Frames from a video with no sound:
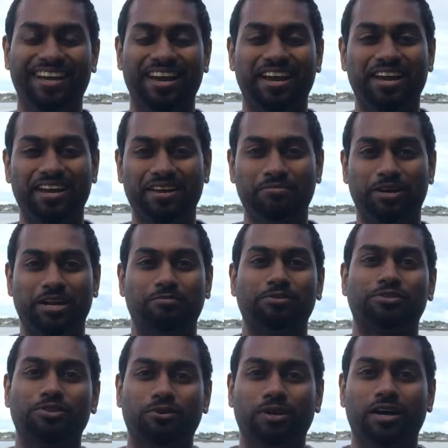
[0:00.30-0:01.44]
Hey, my name is
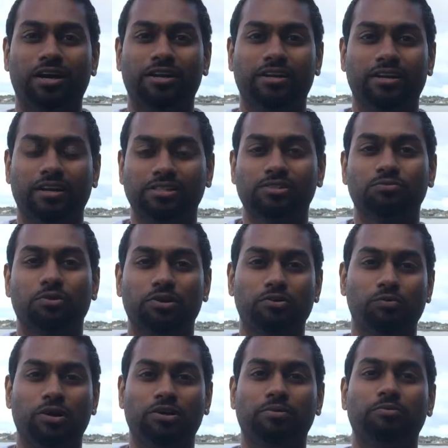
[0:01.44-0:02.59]
Sohan, and I just wanted to
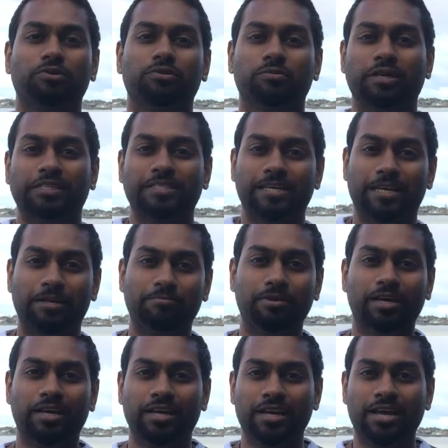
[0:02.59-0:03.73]
welcome you to my team.
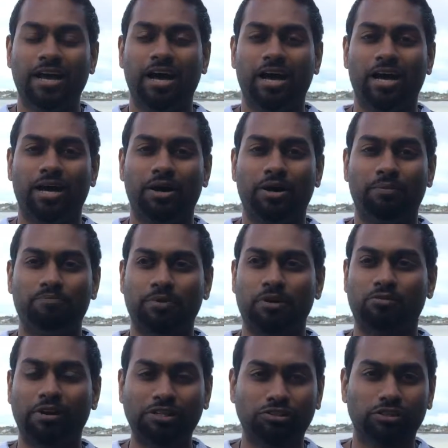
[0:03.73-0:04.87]

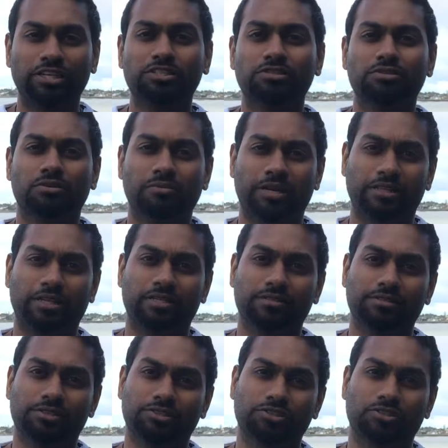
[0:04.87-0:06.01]
Congratulations on making the
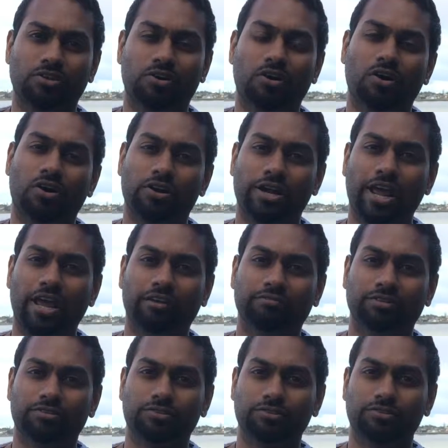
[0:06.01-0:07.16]
decision on
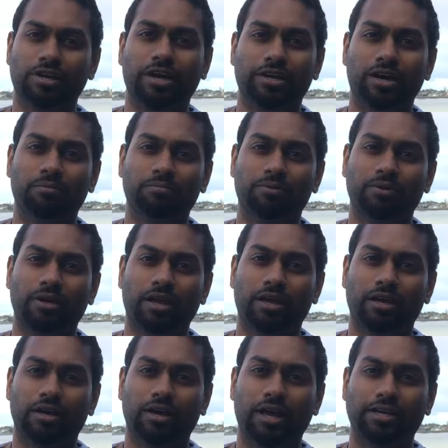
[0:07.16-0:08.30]
having to sign up
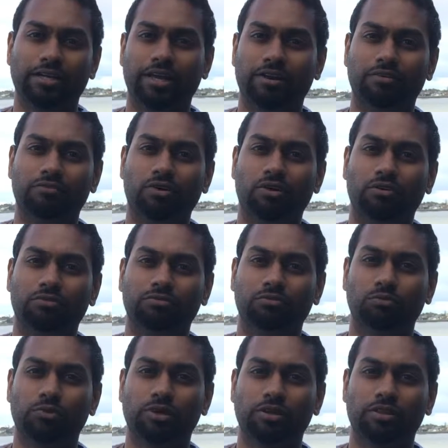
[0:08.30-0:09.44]
and get involved
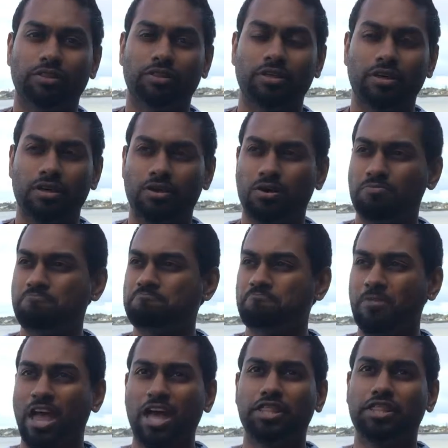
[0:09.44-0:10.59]
with
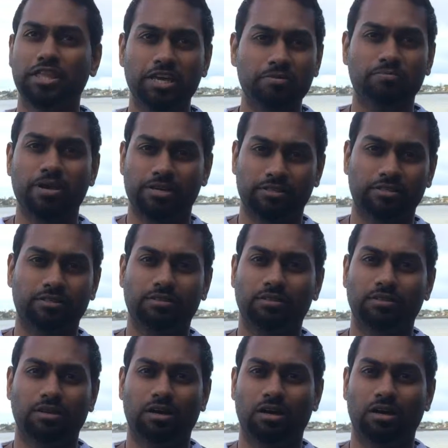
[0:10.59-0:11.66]
the best